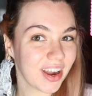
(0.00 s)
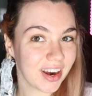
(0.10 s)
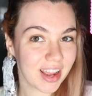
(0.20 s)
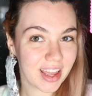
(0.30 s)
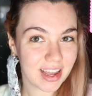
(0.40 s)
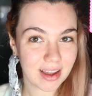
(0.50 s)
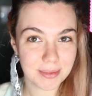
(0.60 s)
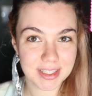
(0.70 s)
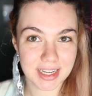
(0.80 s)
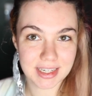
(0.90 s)
All right, I'm
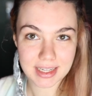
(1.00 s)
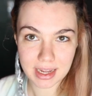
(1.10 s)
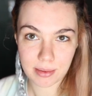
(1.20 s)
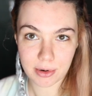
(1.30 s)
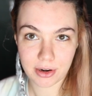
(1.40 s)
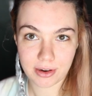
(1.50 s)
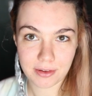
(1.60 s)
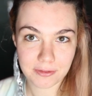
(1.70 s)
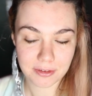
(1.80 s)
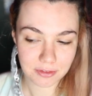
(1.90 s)
gonna set a timer.
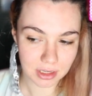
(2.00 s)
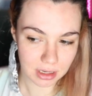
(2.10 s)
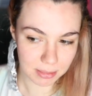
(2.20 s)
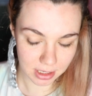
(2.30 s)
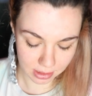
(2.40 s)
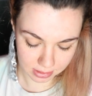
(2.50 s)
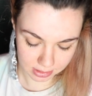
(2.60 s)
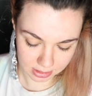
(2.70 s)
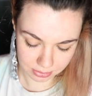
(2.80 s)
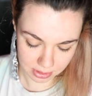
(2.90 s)
15
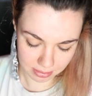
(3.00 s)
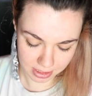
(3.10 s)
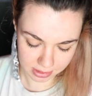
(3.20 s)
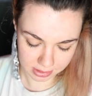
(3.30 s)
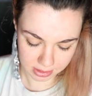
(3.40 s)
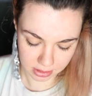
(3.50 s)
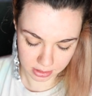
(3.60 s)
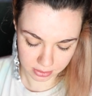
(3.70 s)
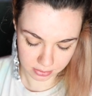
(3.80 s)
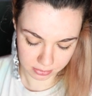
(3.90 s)
minutes, 20 minutes, I don't
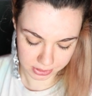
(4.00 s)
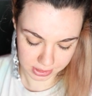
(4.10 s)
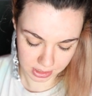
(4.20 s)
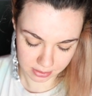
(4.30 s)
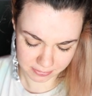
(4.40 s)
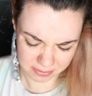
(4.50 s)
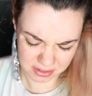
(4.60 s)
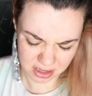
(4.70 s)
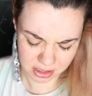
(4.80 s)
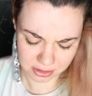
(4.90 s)
know, we'll see.
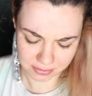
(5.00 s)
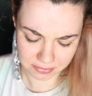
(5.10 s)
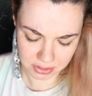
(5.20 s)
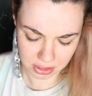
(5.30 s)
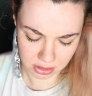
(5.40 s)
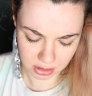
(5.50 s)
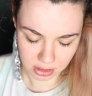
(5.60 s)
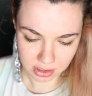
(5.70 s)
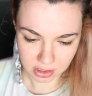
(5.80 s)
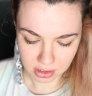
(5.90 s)
15, I'll do
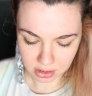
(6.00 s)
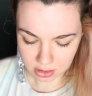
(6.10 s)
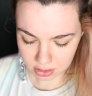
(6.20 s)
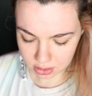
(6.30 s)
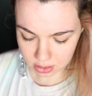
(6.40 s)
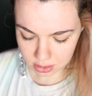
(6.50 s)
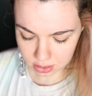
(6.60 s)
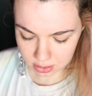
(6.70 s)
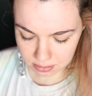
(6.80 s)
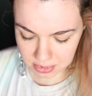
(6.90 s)

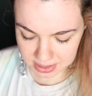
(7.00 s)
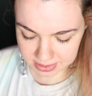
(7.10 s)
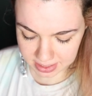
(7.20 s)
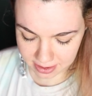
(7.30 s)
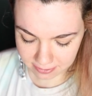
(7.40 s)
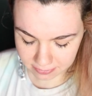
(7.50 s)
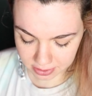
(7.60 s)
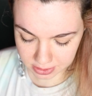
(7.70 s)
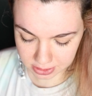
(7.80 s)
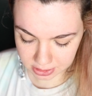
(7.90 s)
15. Be safe,
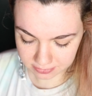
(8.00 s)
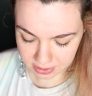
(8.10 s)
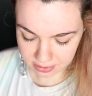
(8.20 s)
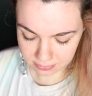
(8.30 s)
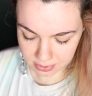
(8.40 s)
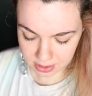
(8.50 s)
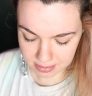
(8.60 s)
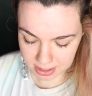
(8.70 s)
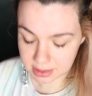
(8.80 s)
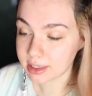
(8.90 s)
conservative with the
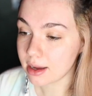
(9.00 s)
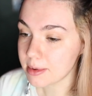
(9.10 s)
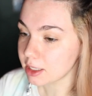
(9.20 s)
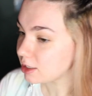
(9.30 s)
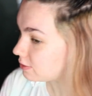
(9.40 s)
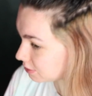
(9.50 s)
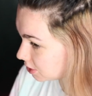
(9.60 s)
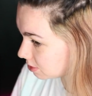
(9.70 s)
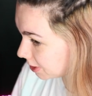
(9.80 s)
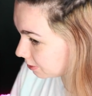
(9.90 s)
amount of time I leave to
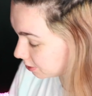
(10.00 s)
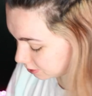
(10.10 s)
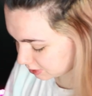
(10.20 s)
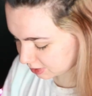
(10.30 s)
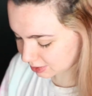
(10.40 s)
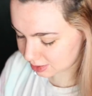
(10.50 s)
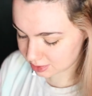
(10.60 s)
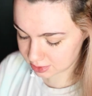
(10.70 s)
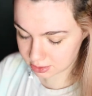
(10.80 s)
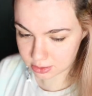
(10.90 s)
do my roots because it
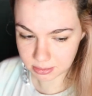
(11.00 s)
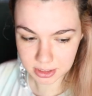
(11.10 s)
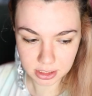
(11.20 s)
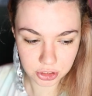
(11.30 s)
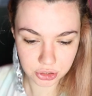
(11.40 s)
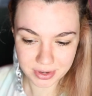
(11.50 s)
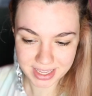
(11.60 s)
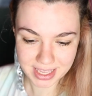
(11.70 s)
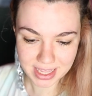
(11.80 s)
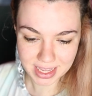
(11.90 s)
is a little bit
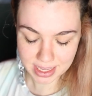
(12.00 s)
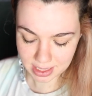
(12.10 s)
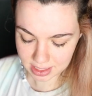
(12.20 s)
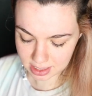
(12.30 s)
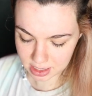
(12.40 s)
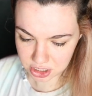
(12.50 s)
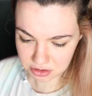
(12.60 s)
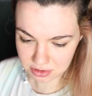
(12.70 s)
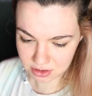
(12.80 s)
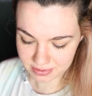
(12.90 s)
trickier than
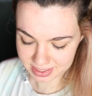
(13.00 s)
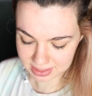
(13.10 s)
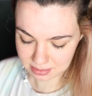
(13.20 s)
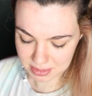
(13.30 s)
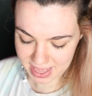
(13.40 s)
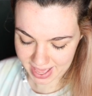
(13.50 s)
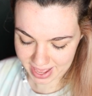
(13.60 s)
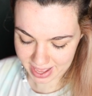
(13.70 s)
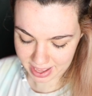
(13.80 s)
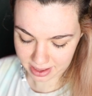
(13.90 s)
doing the rest of me
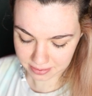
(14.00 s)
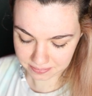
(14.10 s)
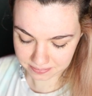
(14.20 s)
hair.